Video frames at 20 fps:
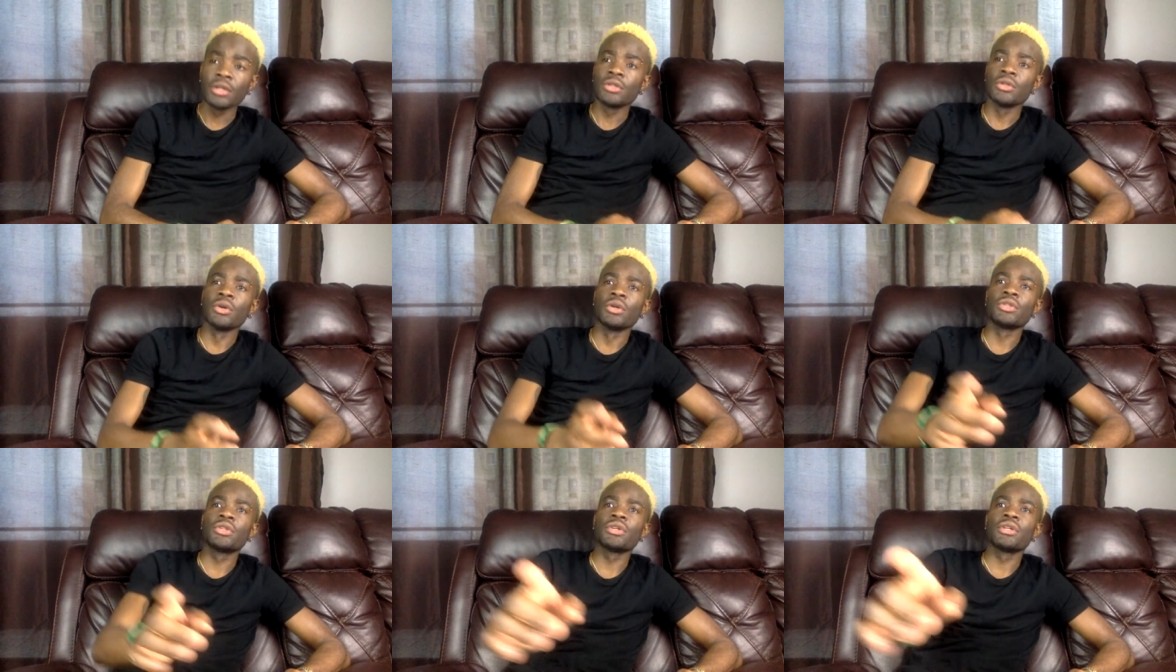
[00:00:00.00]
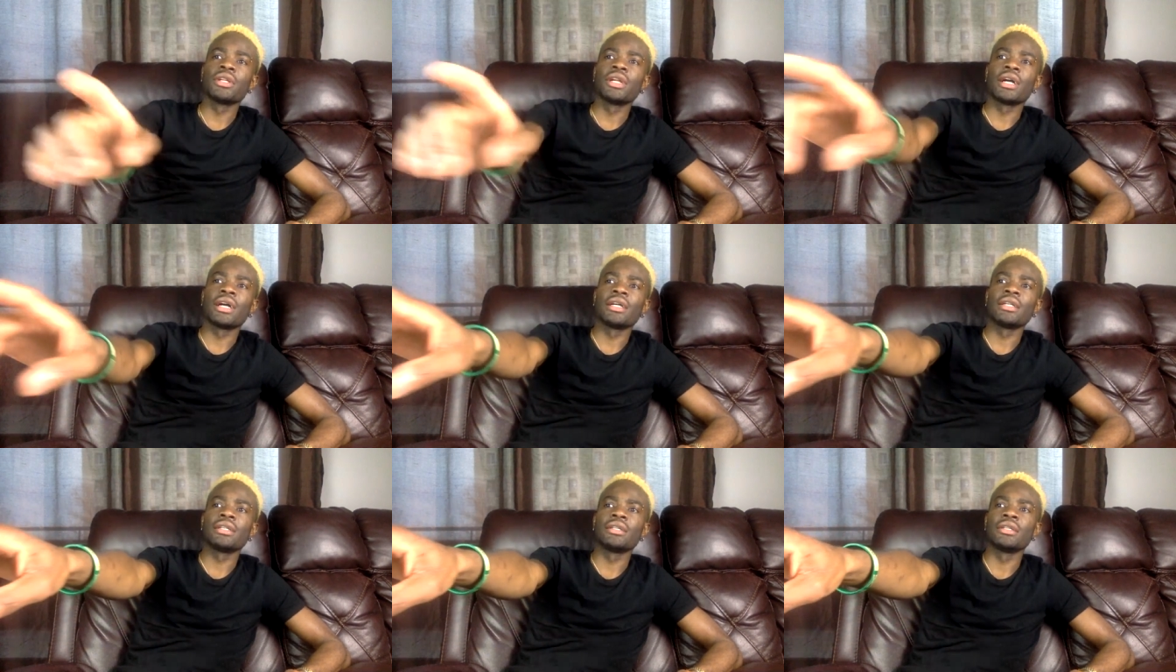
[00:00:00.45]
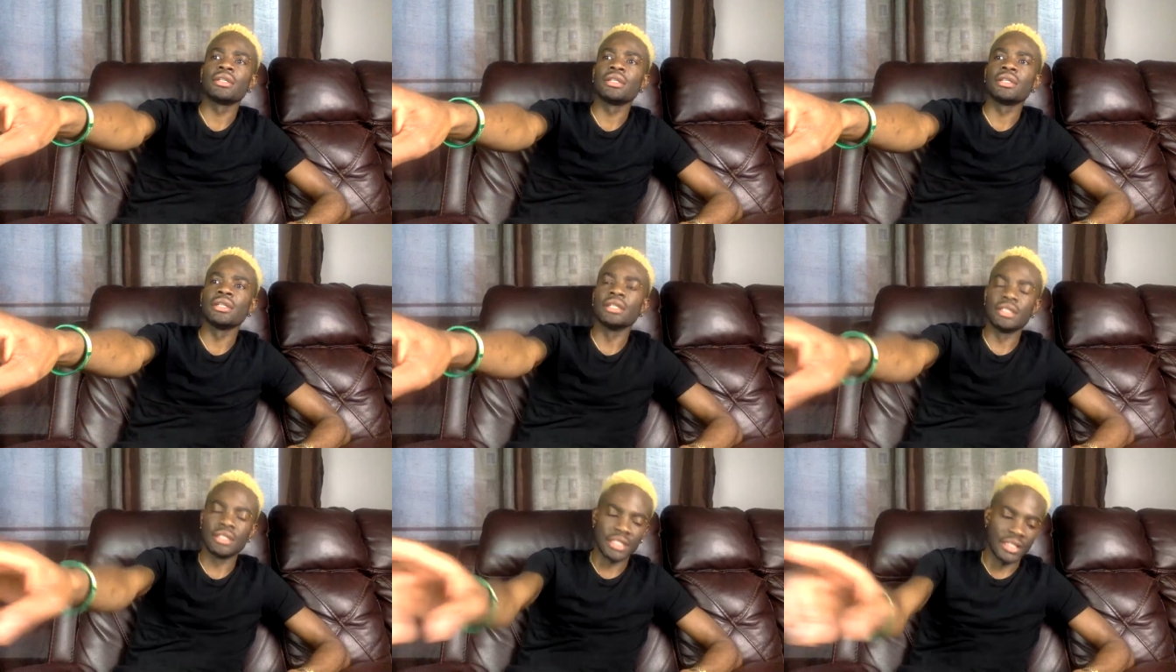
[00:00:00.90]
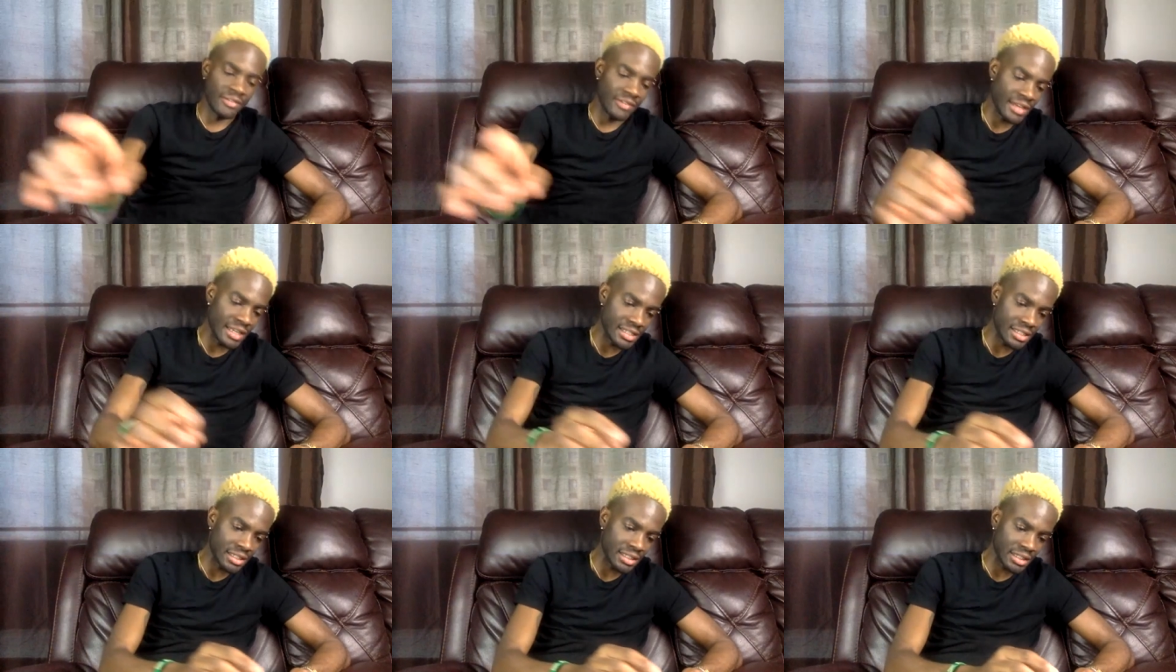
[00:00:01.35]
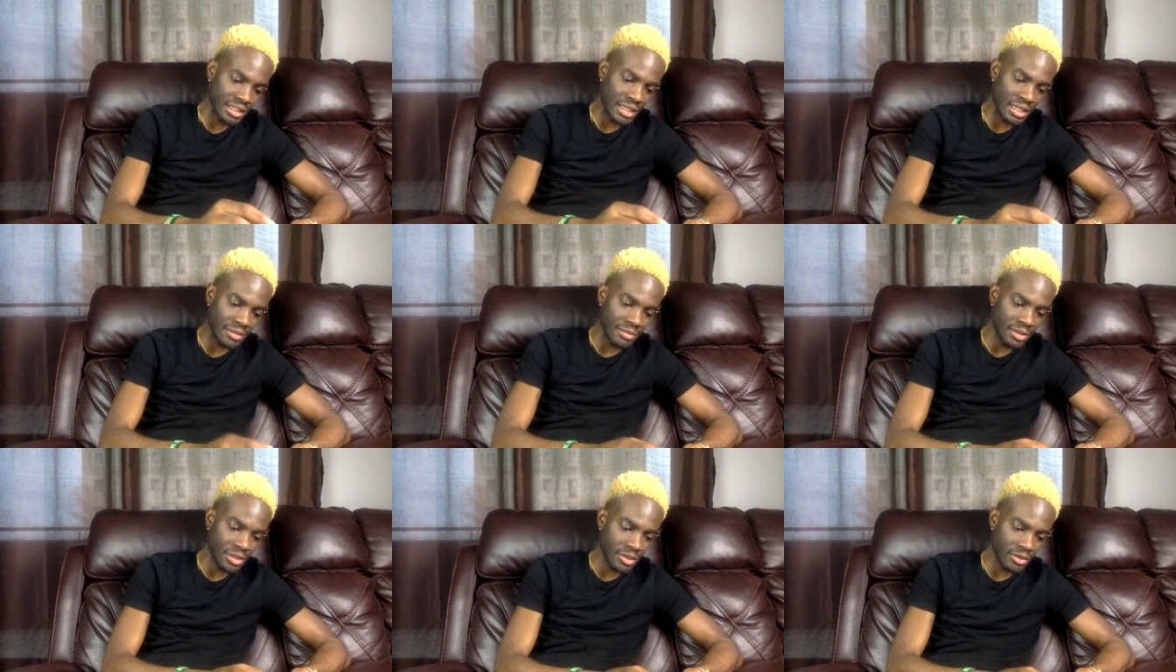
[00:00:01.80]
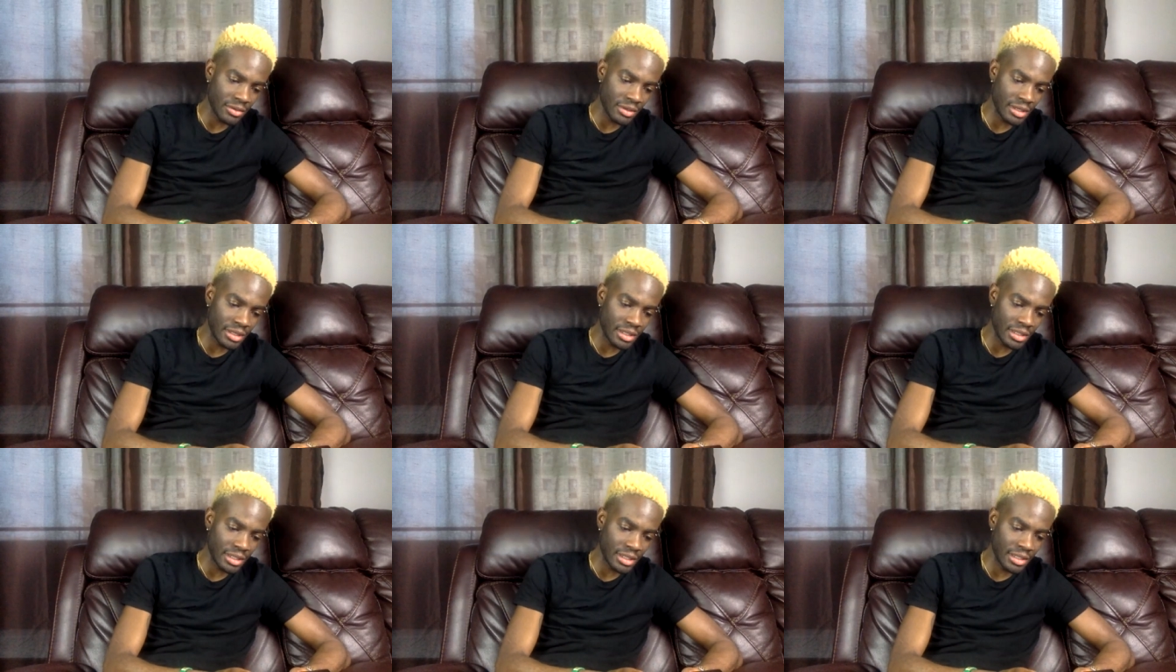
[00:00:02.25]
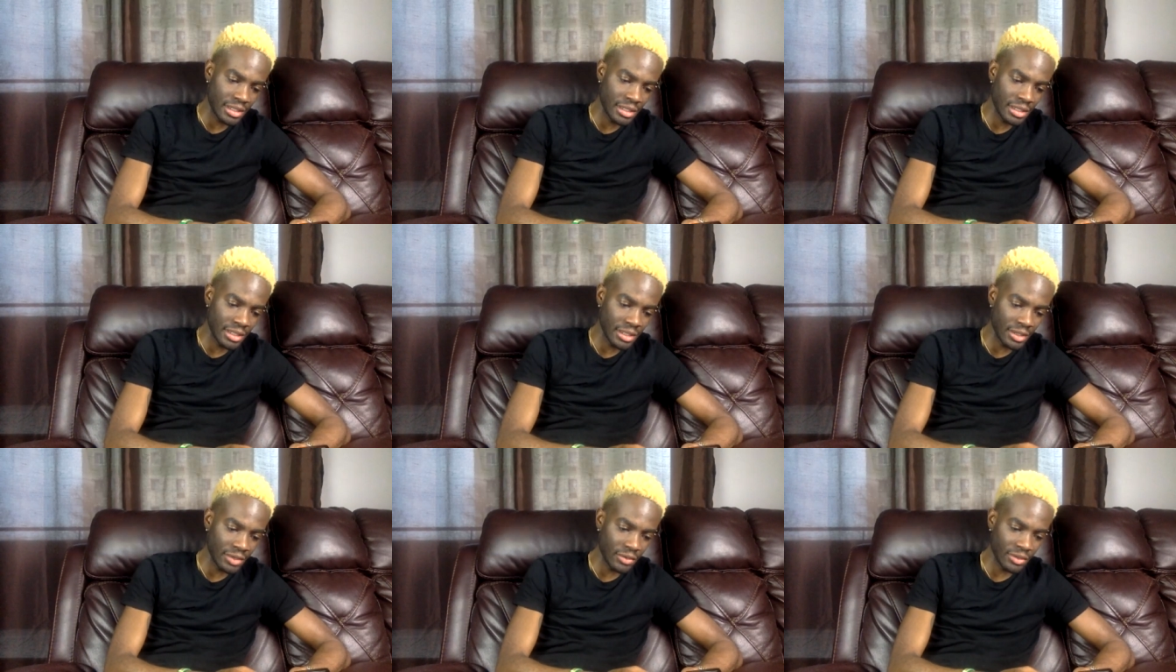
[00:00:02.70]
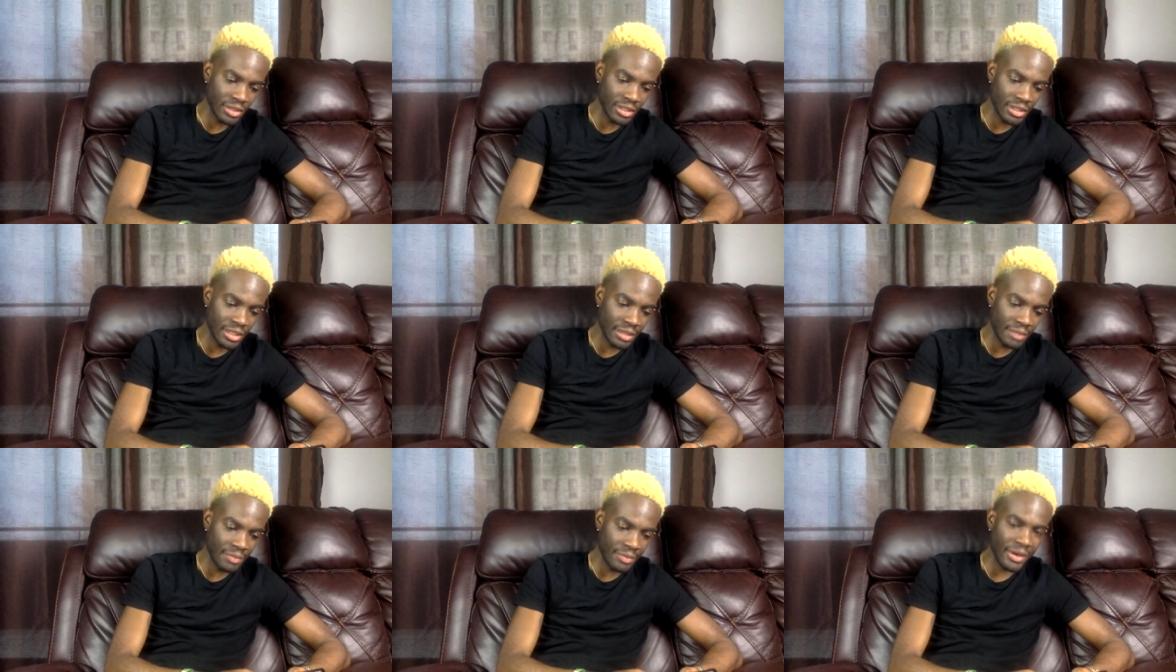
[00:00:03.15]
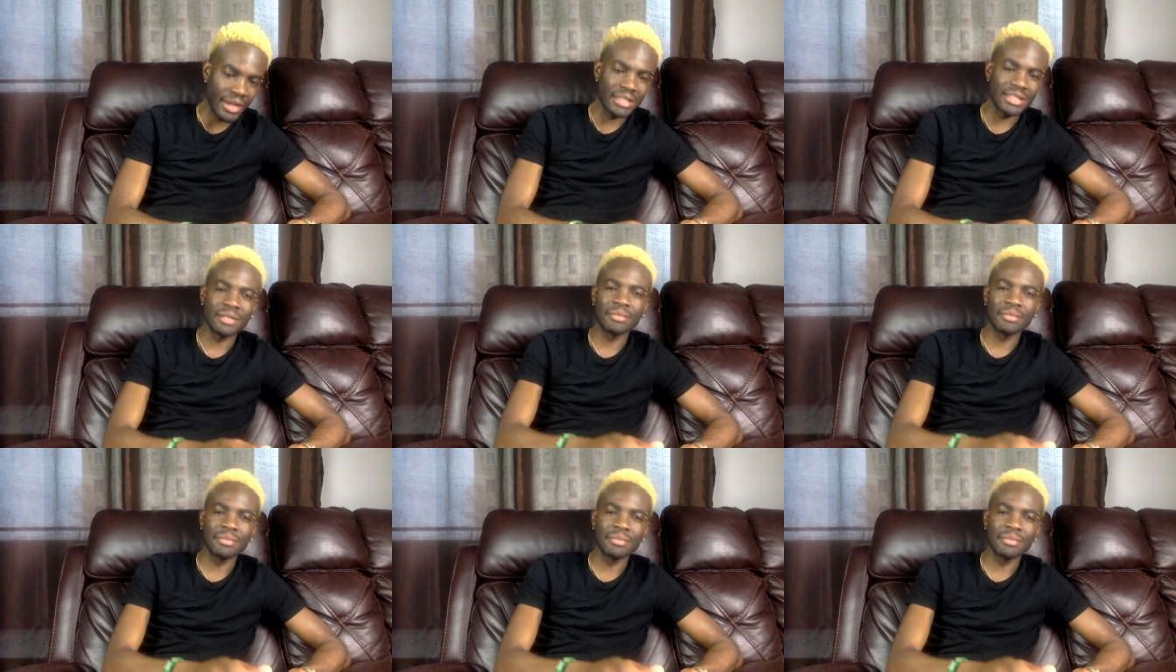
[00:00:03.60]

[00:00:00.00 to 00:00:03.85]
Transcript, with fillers: Don't turn on the TV as it because I don't want the you know the copyright.